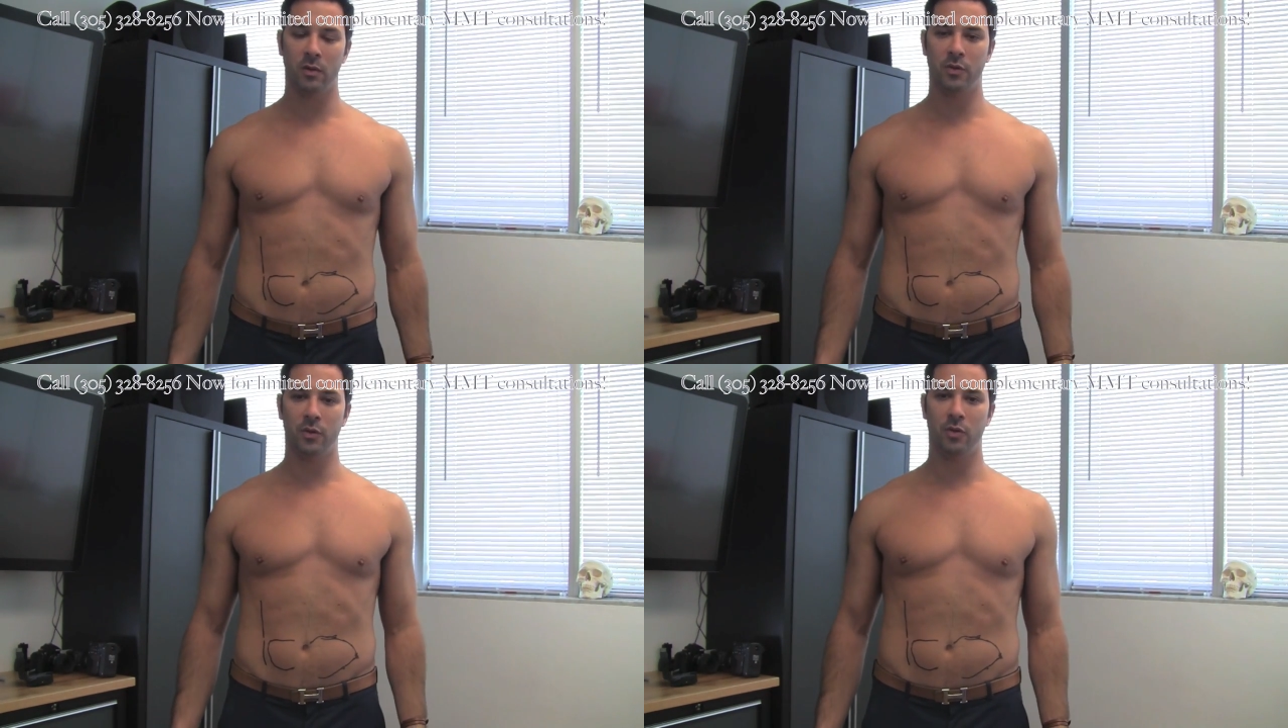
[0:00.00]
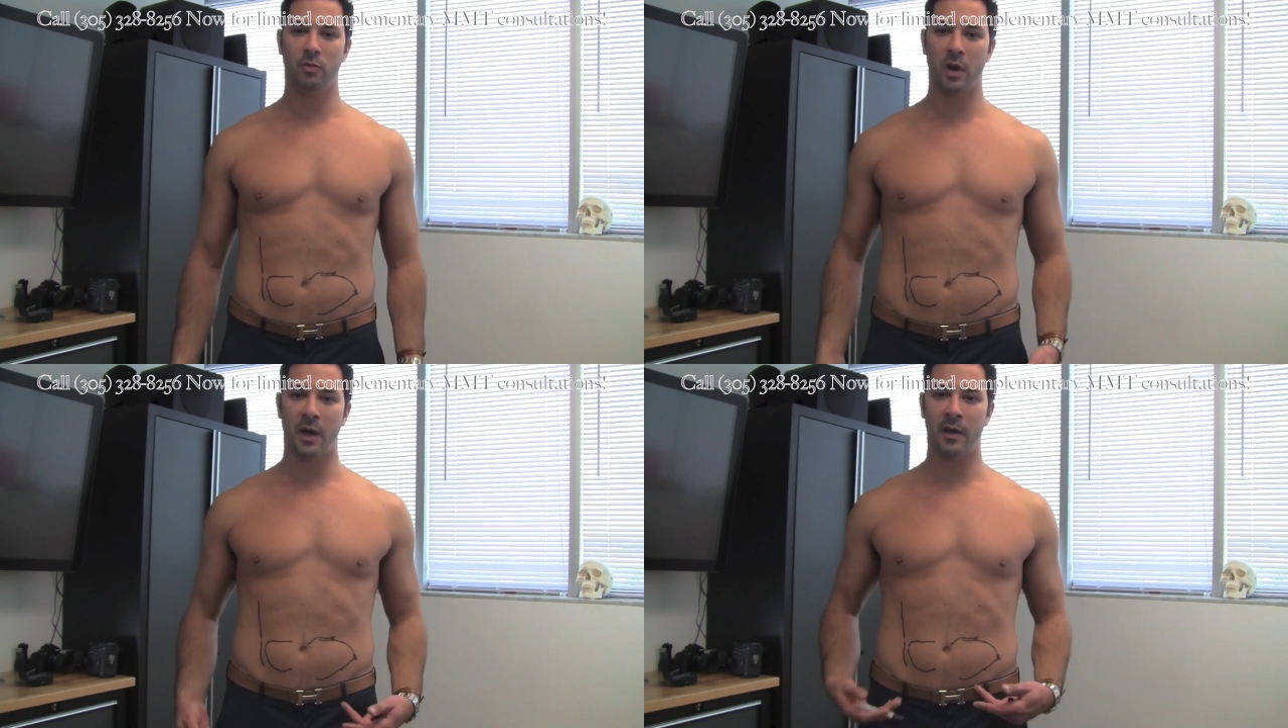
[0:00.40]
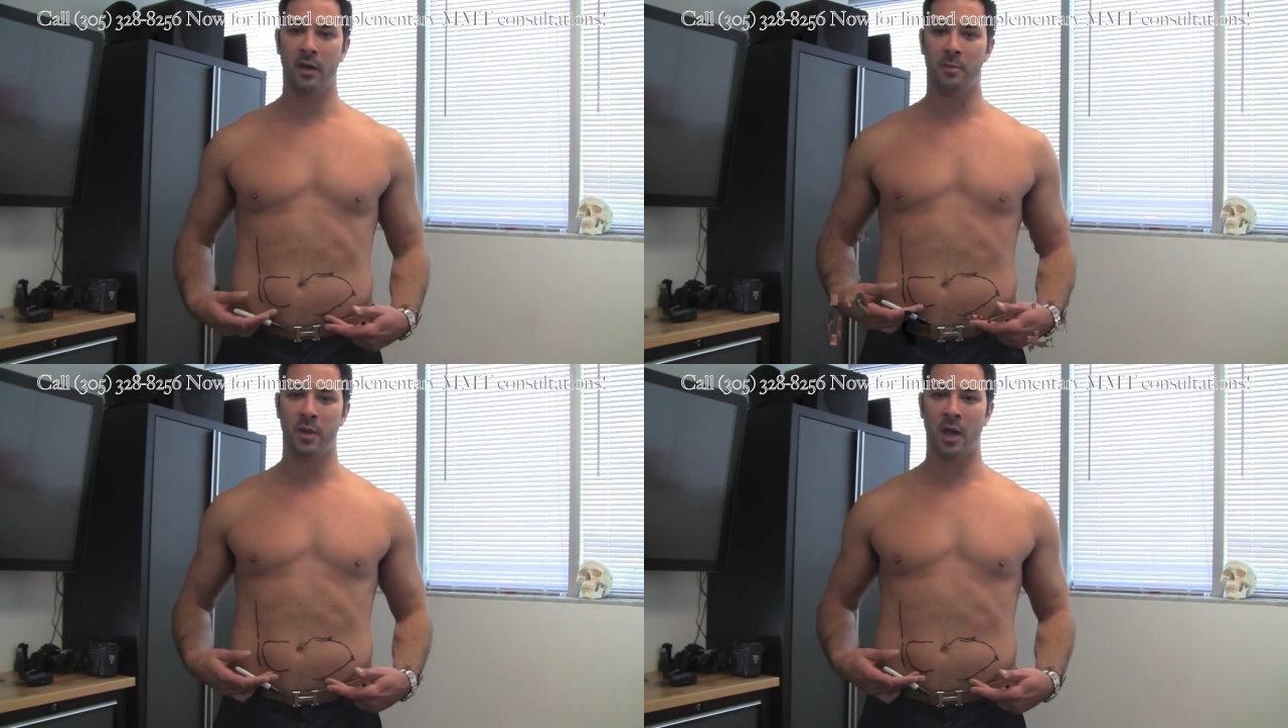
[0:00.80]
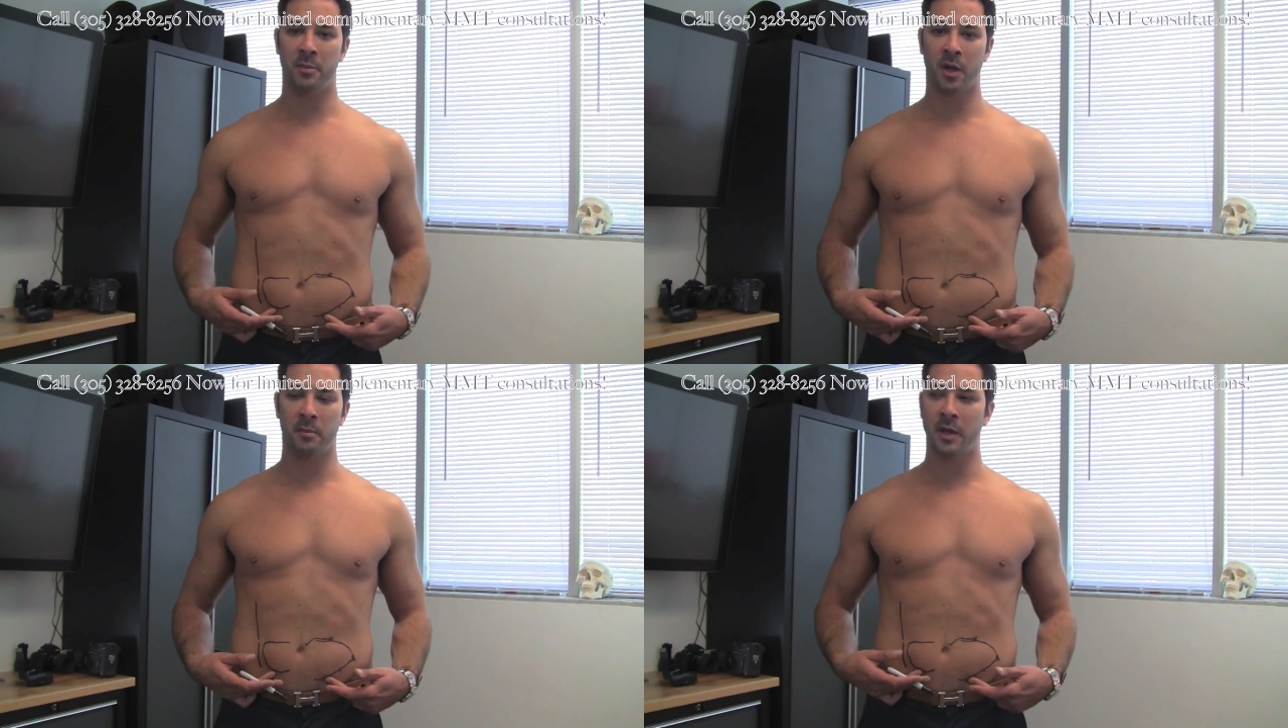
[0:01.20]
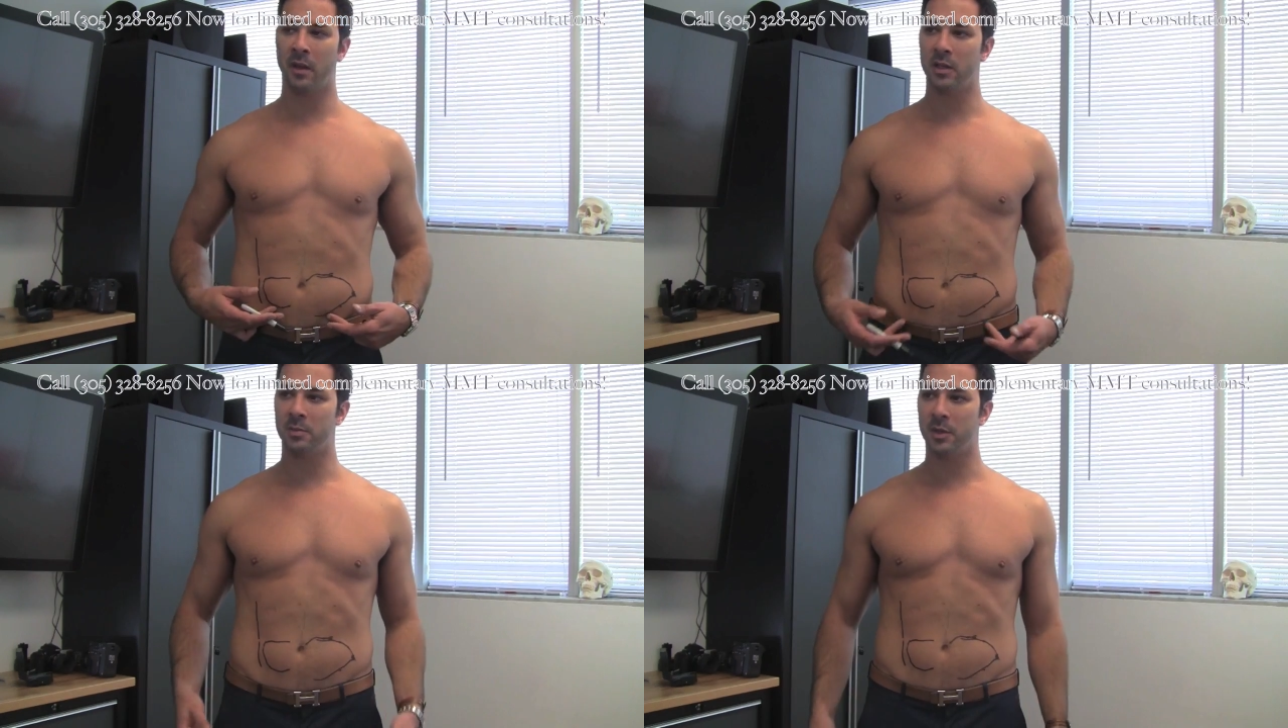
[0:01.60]
to my
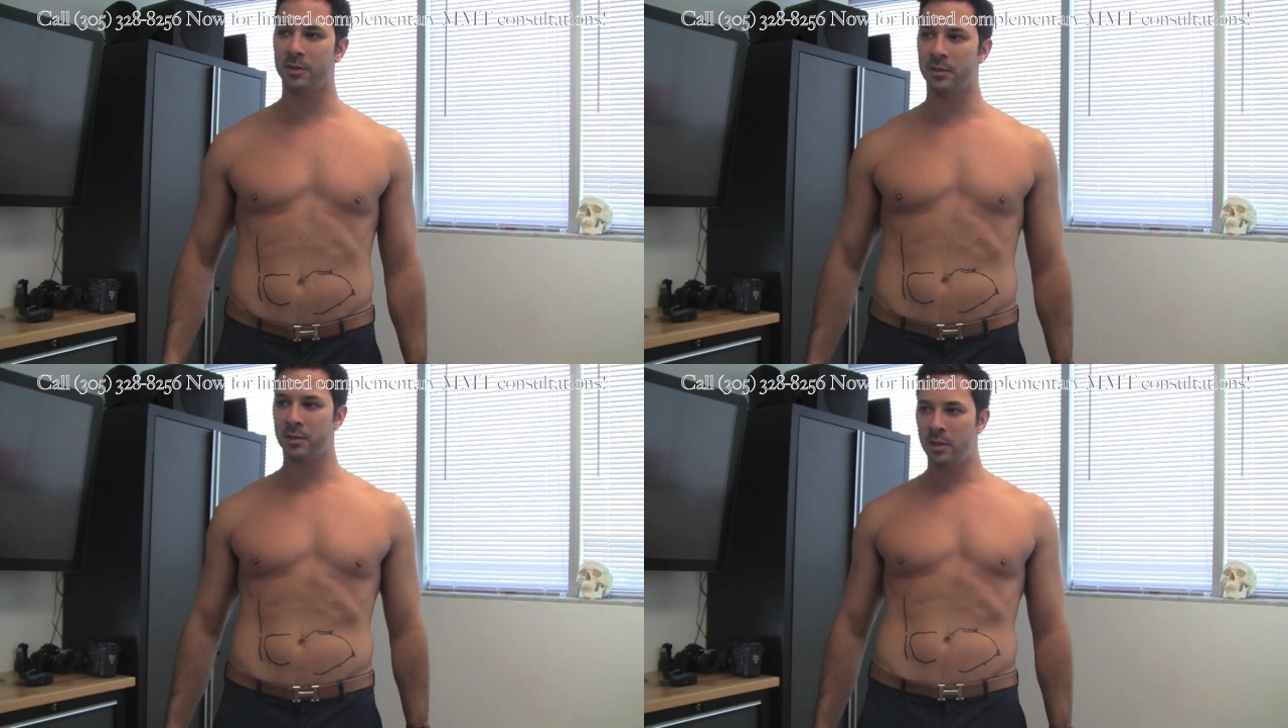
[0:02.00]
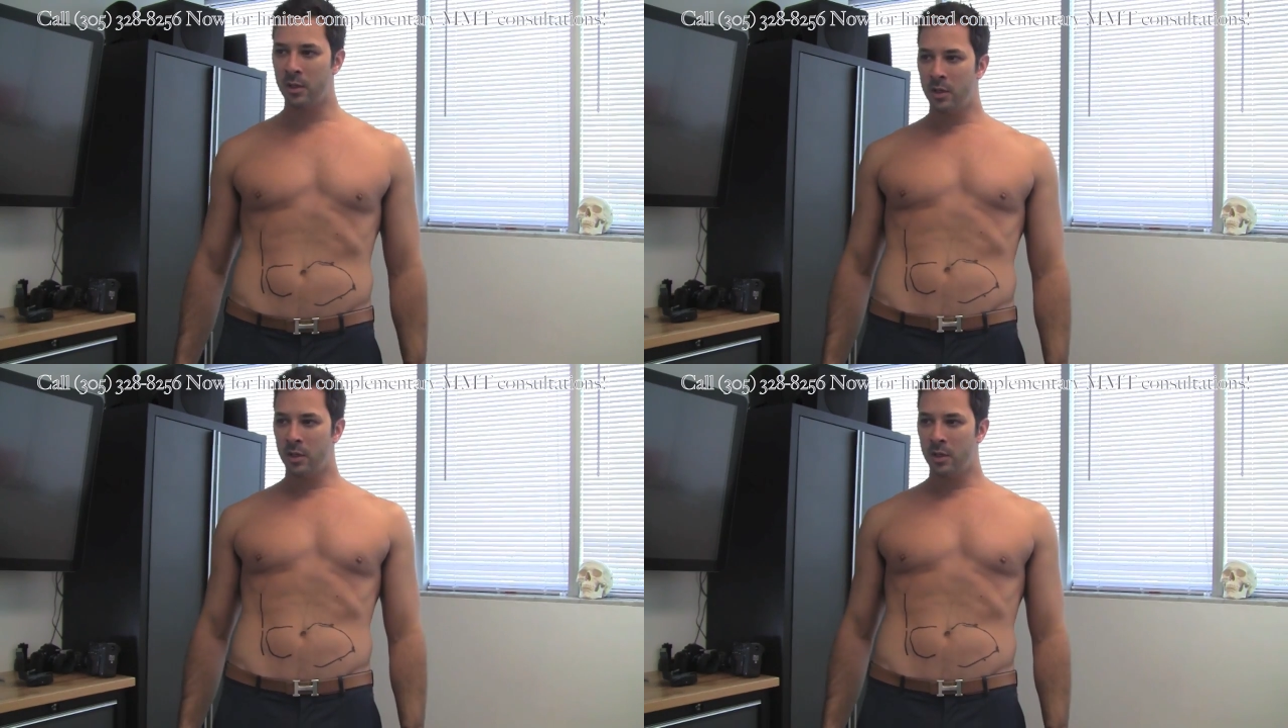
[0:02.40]
abdominalis muscles,